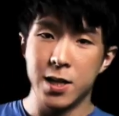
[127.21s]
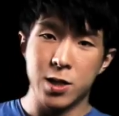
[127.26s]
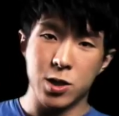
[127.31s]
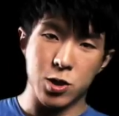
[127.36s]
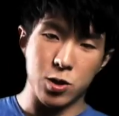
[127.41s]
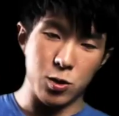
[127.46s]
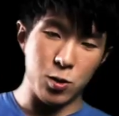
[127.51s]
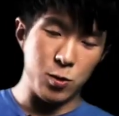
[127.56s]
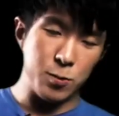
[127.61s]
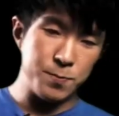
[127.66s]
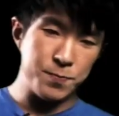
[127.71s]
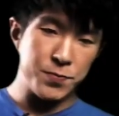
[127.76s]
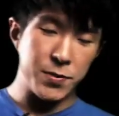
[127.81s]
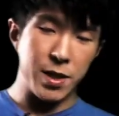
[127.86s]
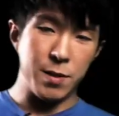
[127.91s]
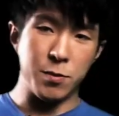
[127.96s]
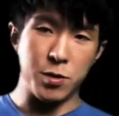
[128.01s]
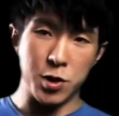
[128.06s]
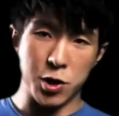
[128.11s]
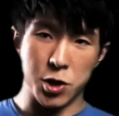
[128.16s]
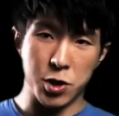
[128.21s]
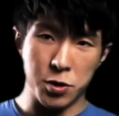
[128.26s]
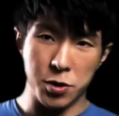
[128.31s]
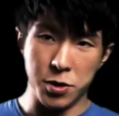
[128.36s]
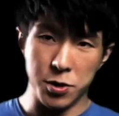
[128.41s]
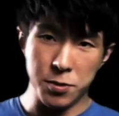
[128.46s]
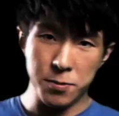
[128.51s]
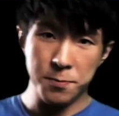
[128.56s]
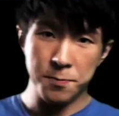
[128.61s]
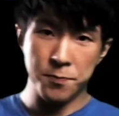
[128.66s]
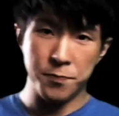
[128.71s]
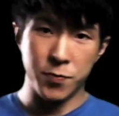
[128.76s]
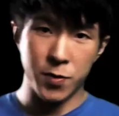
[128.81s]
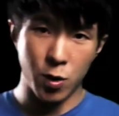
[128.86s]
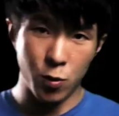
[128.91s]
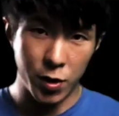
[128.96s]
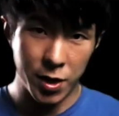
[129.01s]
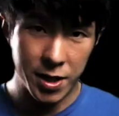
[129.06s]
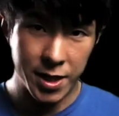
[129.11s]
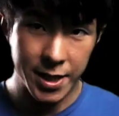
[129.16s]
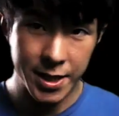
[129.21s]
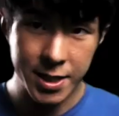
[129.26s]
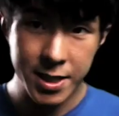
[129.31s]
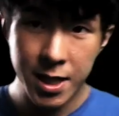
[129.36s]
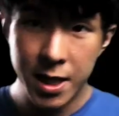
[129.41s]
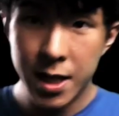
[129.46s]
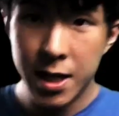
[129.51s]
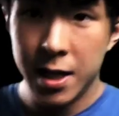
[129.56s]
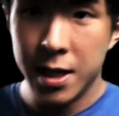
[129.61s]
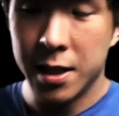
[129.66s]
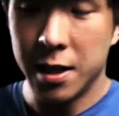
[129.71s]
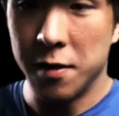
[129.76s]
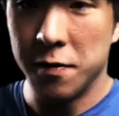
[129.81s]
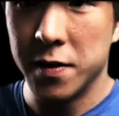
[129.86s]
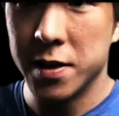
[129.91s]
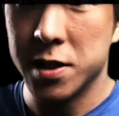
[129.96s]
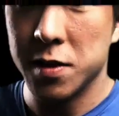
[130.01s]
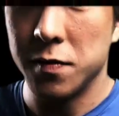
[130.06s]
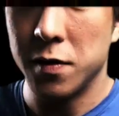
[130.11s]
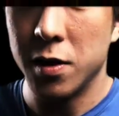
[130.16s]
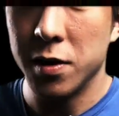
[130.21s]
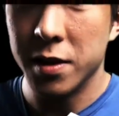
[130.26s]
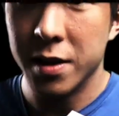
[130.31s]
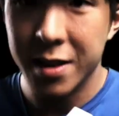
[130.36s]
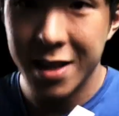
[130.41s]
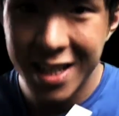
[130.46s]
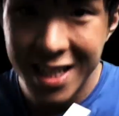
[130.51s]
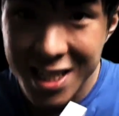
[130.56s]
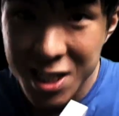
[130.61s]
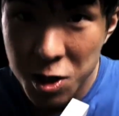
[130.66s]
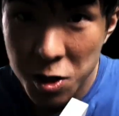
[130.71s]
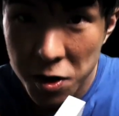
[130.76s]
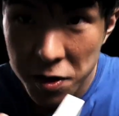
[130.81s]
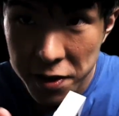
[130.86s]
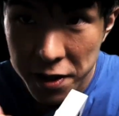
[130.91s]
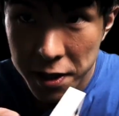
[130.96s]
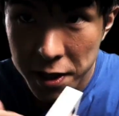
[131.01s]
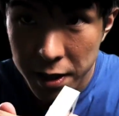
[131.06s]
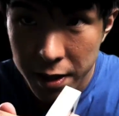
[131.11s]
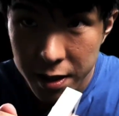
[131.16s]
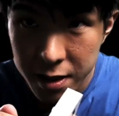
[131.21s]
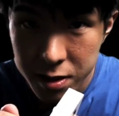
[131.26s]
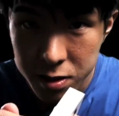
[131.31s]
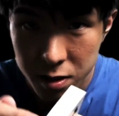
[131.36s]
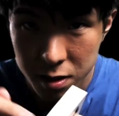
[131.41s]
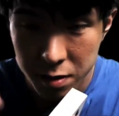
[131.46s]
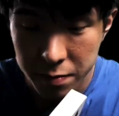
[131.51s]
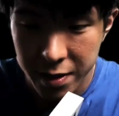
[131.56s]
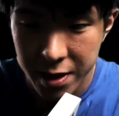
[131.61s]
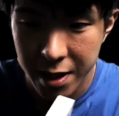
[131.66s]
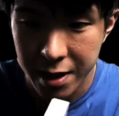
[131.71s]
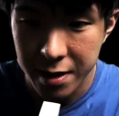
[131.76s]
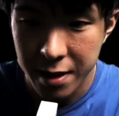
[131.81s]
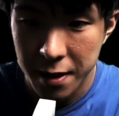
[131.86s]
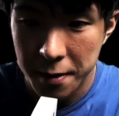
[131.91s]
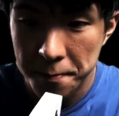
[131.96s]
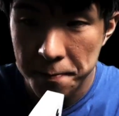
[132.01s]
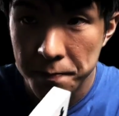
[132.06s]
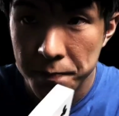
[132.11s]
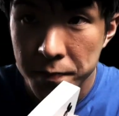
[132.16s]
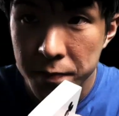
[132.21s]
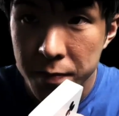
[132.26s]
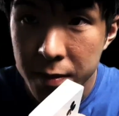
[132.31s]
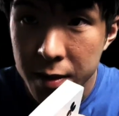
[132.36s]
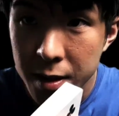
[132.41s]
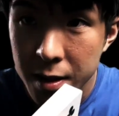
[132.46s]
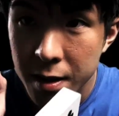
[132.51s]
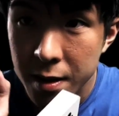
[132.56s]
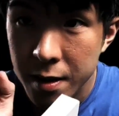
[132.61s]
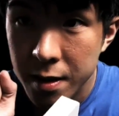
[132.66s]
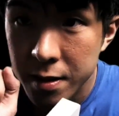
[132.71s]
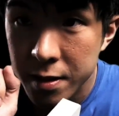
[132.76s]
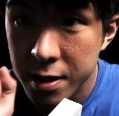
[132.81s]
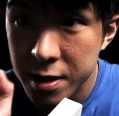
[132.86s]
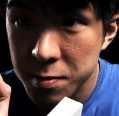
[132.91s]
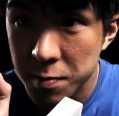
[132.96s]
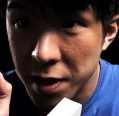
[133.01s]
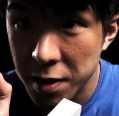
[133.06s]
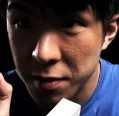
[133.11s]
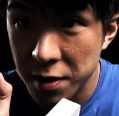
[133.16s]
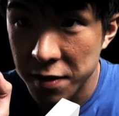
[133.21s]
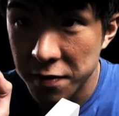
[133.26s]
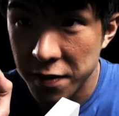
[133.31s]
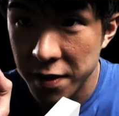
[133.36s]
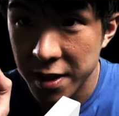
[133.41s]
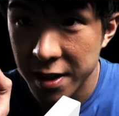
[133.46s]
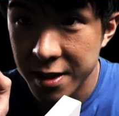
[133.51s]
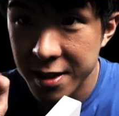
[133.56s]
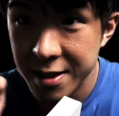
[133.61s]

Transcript: So I'm going to show you where it is. Now first of all, this corner here is going to be like that. This is my ring finger